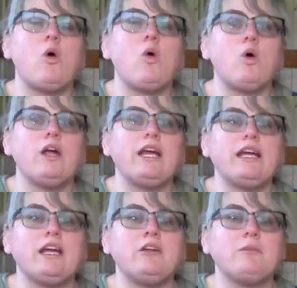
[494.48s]
or
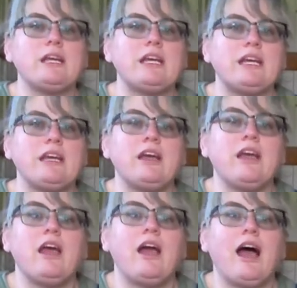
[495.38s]
it can be
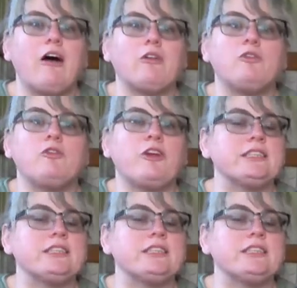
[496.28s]
a